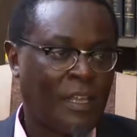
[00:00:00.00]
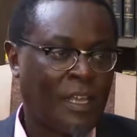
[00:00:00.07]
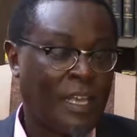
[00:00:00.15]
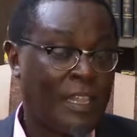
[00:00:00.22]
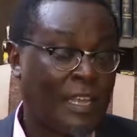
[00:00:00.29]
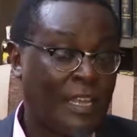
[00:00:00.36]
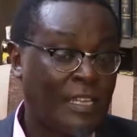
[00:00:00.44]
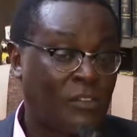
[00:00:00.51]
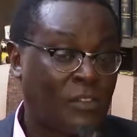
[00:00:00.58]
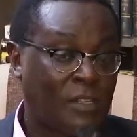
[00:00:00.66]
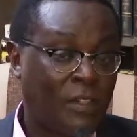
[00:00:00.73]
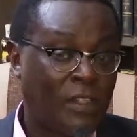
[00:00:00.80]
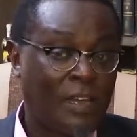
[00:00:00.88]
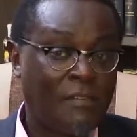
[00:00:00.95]
In the case of
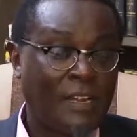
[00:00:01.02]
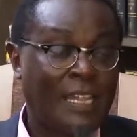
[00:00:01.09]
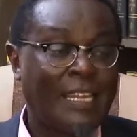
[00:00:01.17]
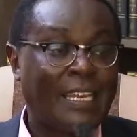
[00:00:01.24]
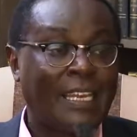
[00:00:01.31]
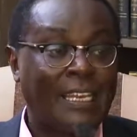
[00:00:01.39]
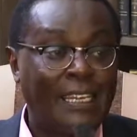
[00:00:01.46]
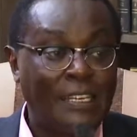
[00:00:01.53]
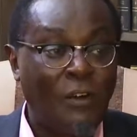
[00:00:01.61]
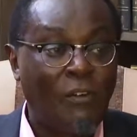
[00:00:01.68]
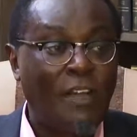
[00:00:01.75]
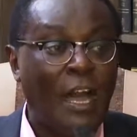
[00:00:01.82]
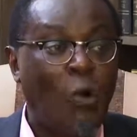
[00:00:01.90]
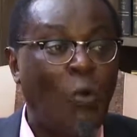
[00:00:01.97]
South Africa, the leader
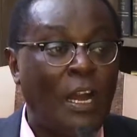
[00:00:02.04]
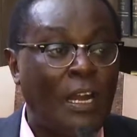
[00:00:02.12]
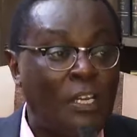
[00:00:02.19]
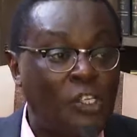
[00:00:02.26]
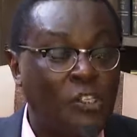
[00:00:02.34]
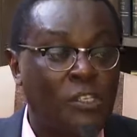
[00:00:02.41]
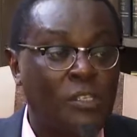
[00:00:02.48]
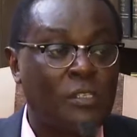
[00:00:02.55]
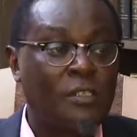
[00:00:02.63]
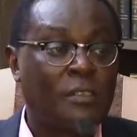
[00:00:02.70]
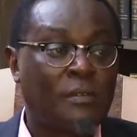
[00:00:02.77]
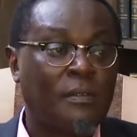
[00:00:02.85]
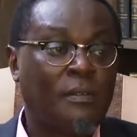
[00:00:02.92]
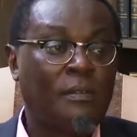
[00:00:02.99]
of that coalition
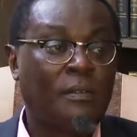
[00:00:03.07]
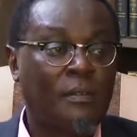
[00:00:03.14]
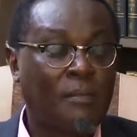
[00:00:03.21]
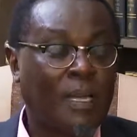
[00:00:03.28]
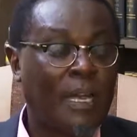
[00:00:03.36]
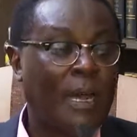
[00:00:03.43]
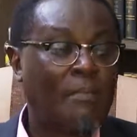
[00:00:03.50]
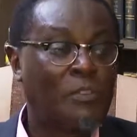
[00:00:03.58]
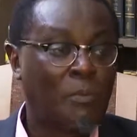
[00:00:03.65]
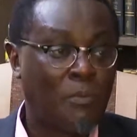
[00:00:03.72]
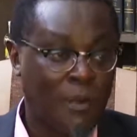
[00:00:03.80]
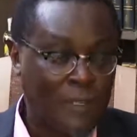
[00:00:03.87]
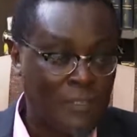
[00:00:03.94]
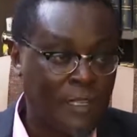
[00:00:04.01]
becomes
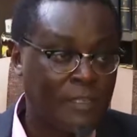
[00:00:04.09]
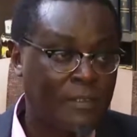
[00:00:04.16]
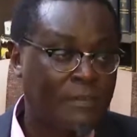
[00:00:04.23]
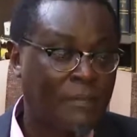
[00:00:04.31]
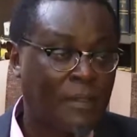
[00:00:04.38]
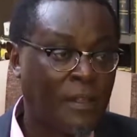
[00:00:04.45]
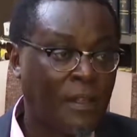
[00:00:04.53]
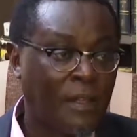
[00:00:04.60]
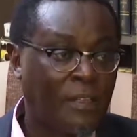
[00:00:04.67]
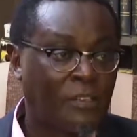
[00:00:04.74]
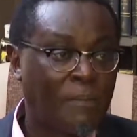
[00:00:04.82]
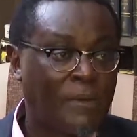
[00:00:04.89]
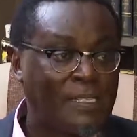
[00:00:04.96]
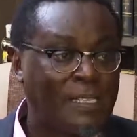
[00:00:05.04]
president.
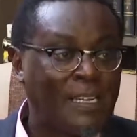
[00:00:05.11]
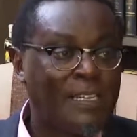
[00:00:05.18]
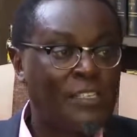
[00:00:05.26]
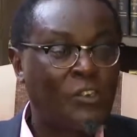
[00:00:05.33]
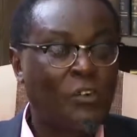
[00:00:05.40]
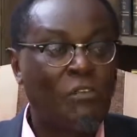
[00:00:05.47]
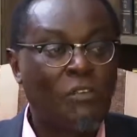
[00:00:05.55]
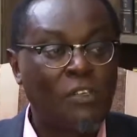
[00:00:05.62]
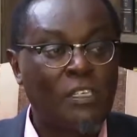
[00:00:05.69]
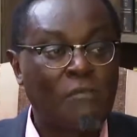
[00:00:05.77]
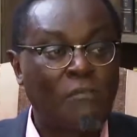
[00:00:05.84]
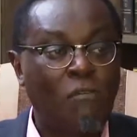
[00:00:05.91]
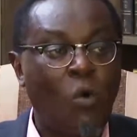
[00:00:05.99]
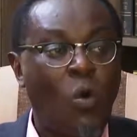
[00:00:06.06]
So the president is not voted
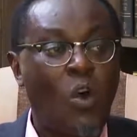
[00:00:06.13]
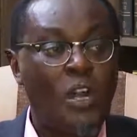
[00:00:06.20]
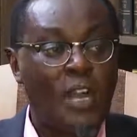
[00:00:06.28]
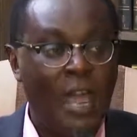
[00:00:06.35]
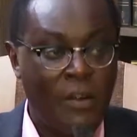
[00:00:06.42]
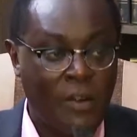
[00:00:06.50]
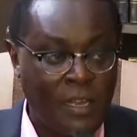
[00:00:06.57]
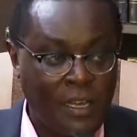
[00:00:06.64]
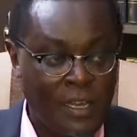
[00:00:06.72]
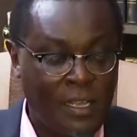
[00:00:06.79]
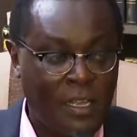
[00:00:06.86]
for directly.